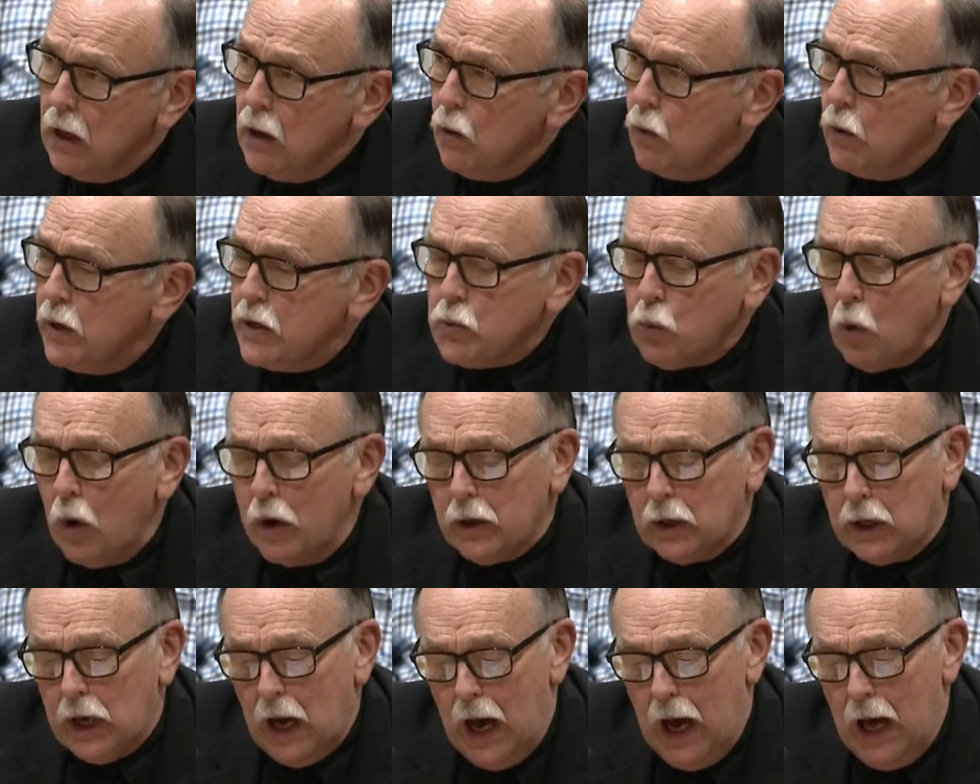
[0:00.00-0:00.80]

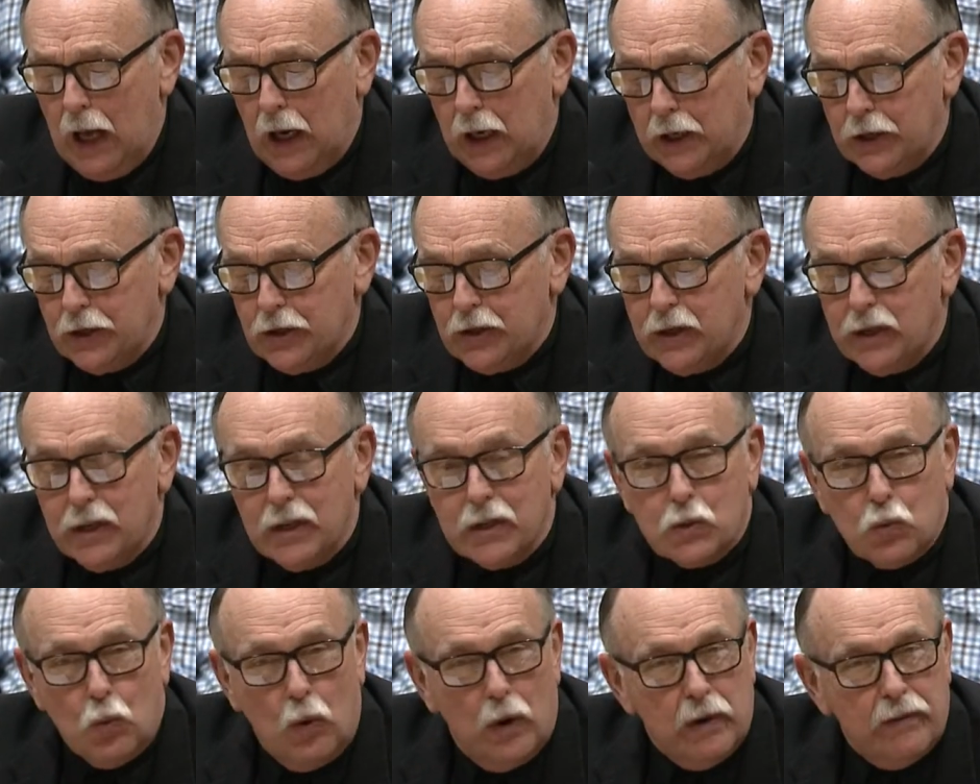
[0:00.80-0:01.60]
Ridgewater College
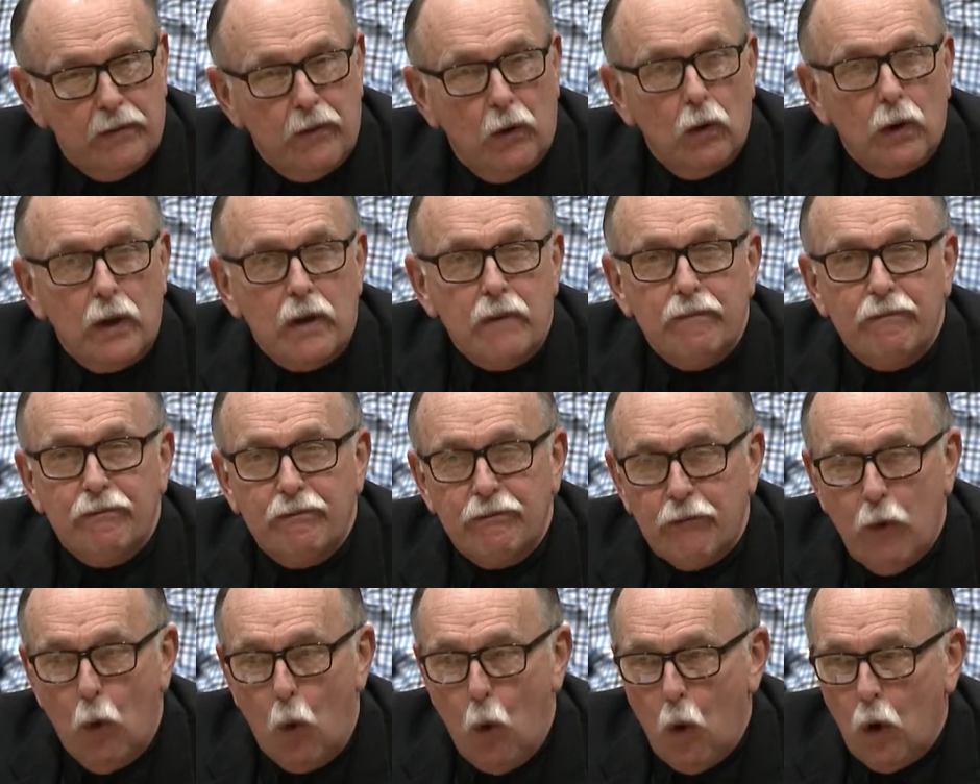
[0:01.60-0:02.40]
is one of only
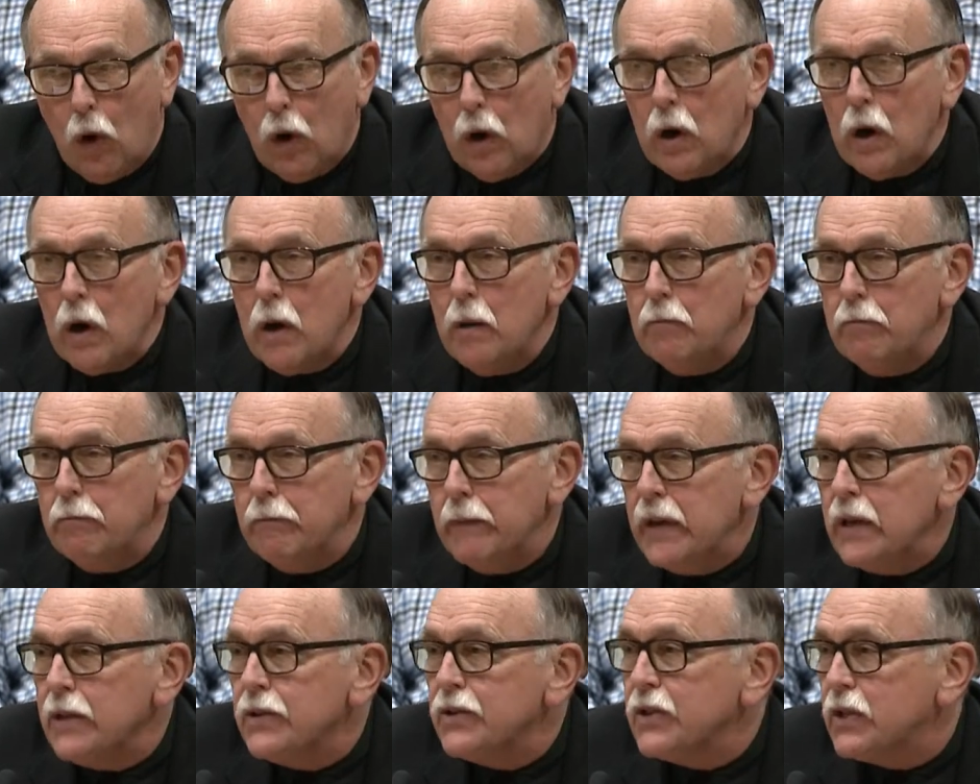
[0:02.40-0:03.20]
four
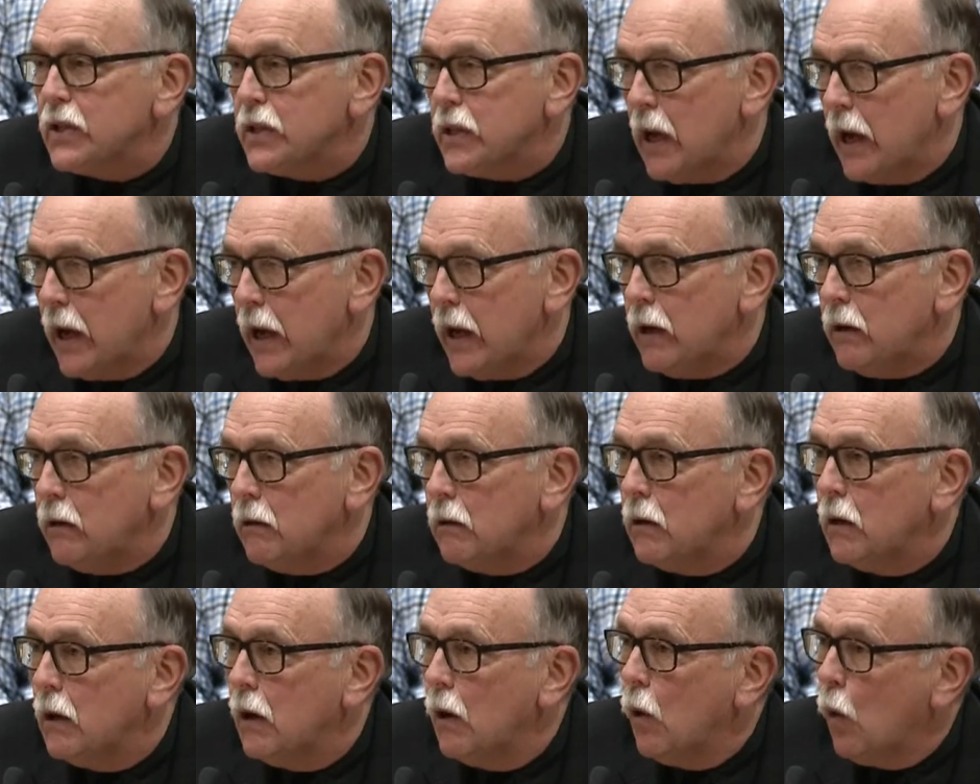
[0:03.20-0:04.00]
MinState
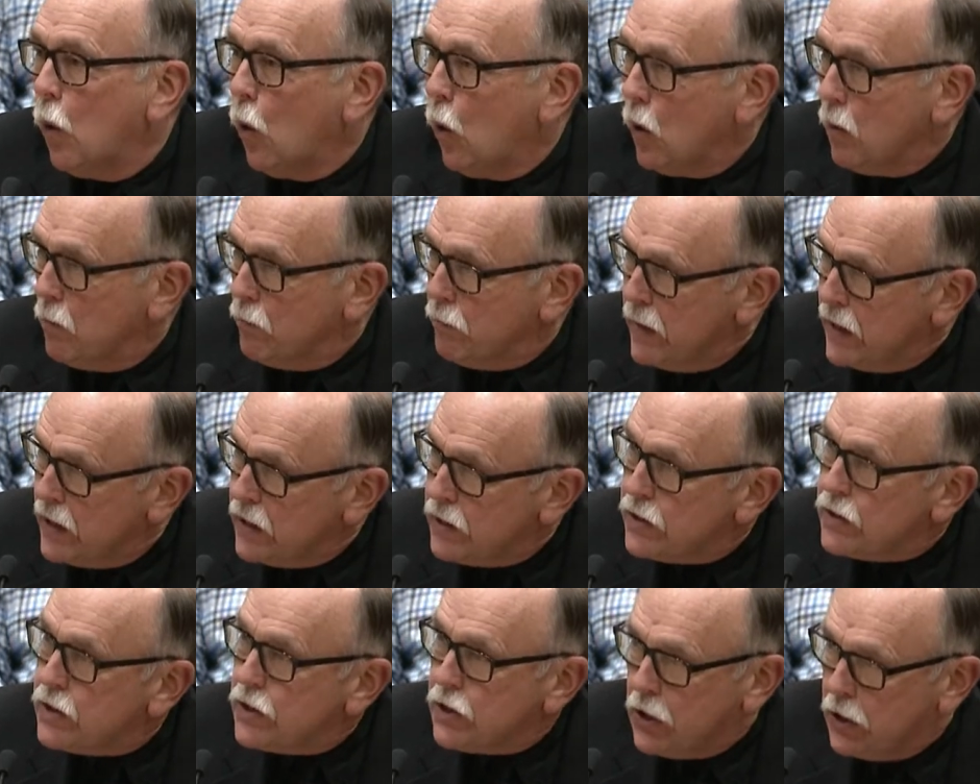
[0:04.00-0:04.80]
or
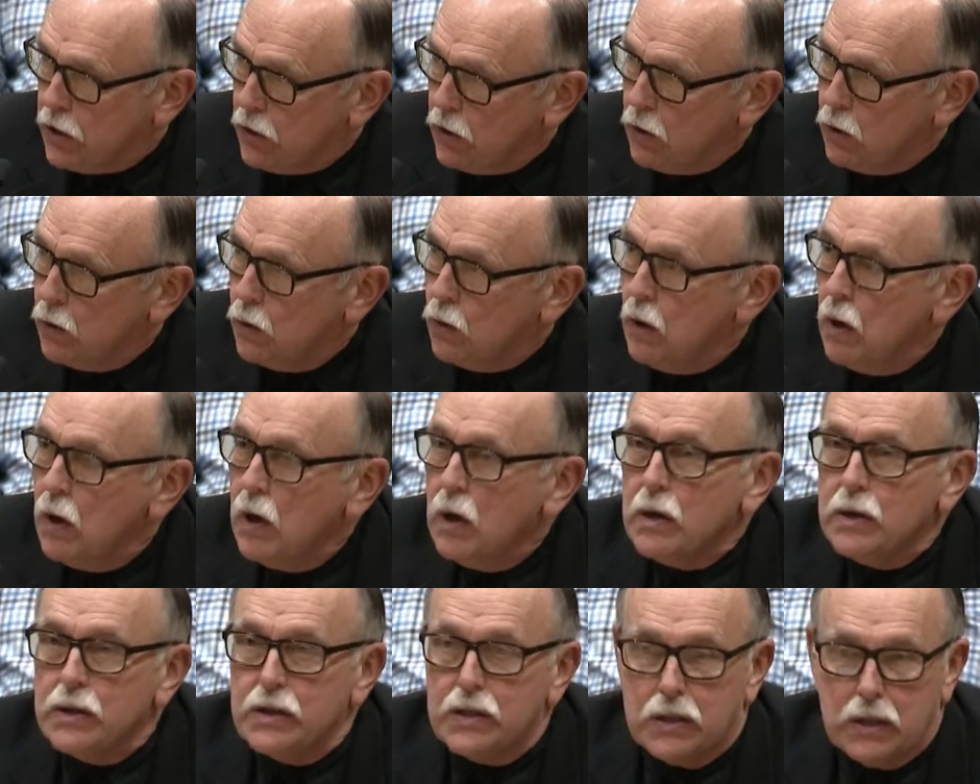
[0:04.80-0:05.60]
MinSKU
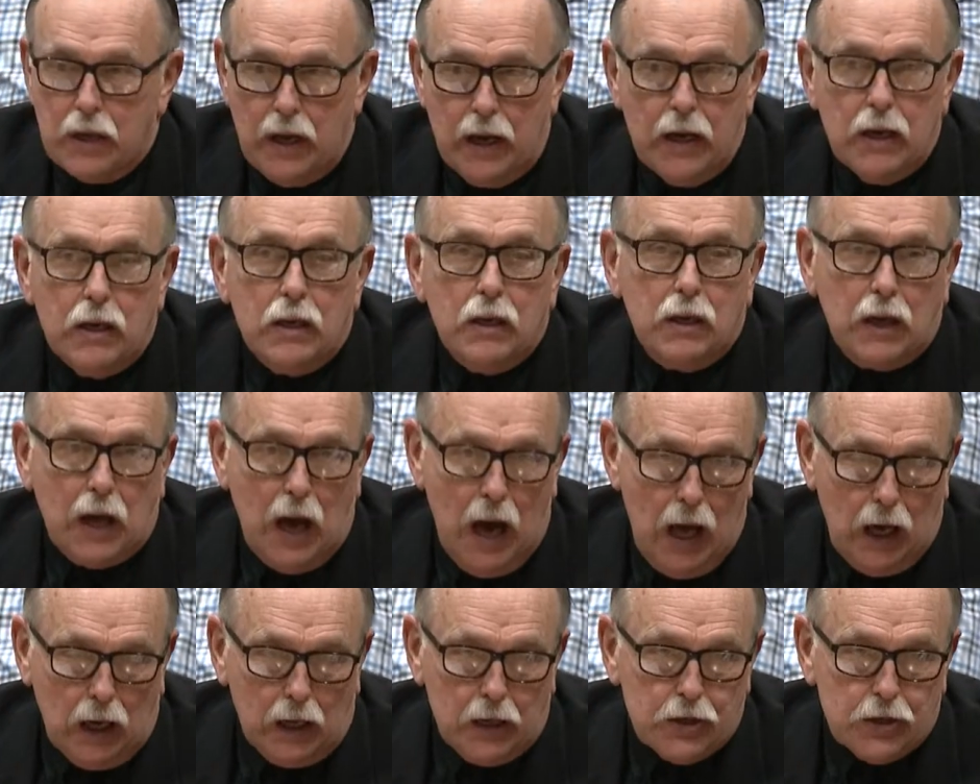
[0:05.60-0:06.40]
state
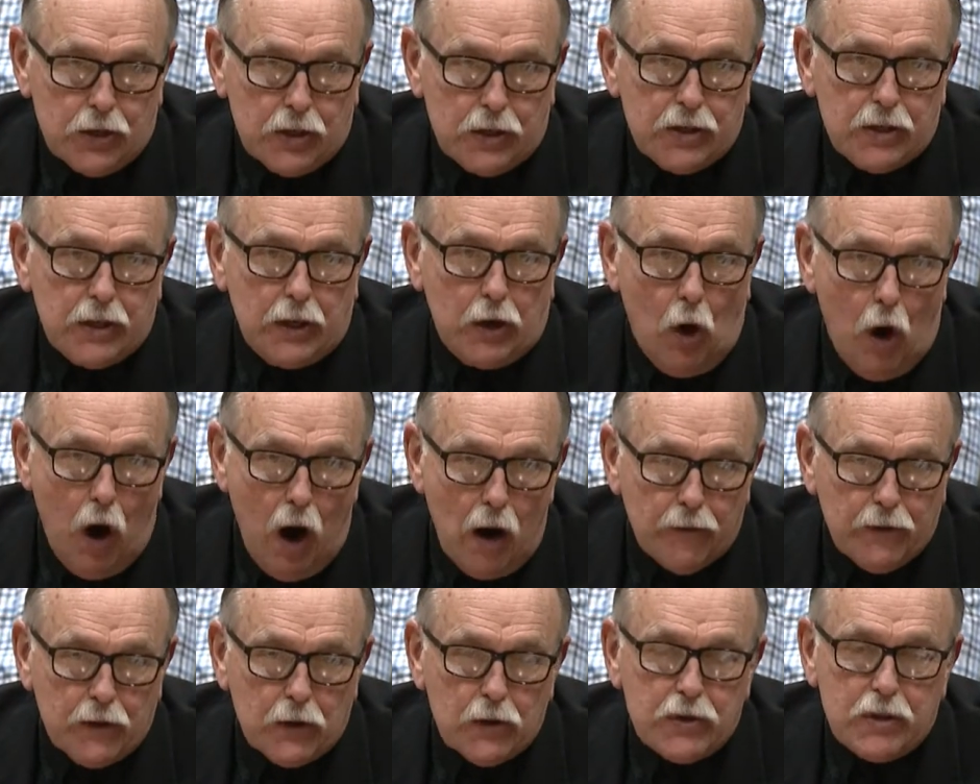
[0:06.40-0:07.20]
colleges that
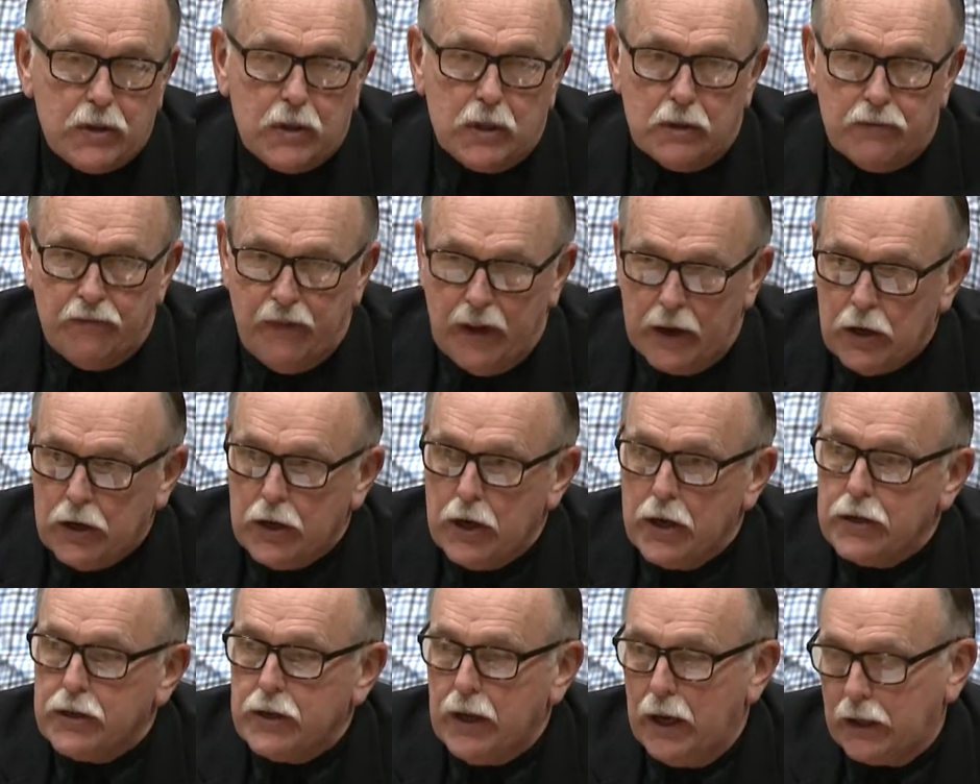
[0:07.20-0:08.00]
offers the
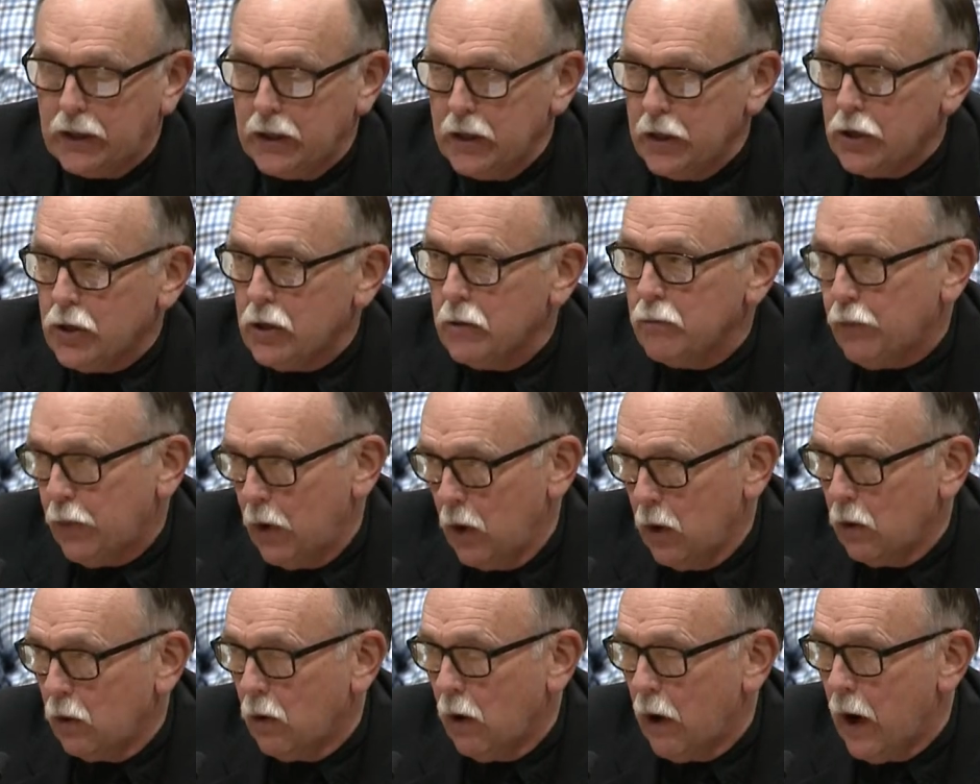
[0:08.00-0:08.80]
veterinary technician
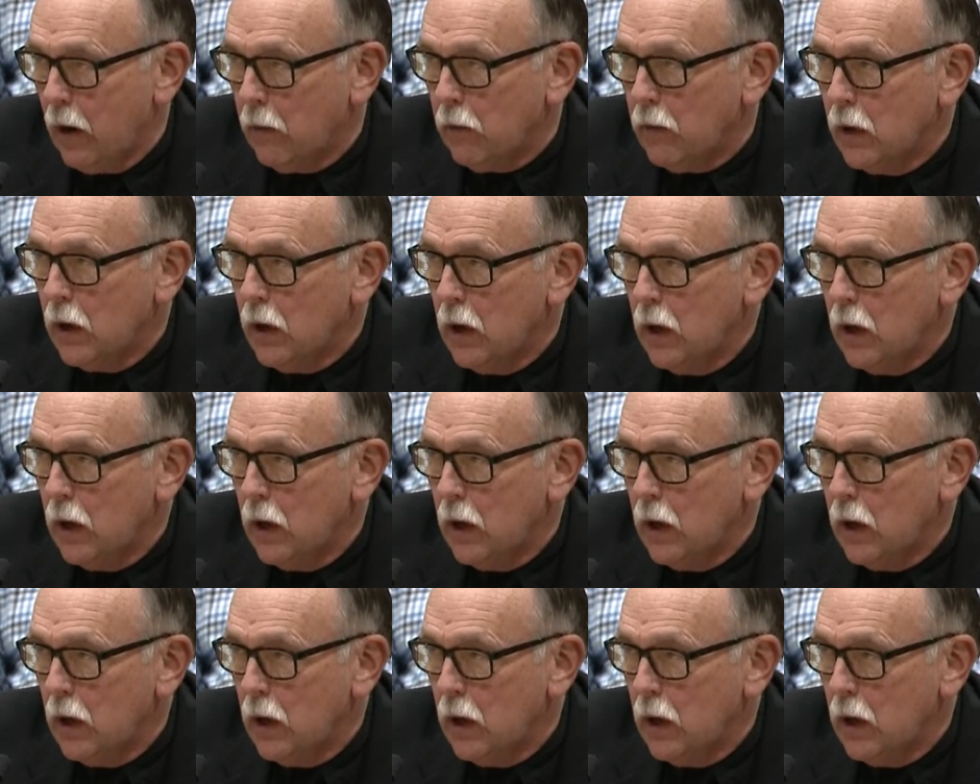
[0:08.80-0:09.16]
program.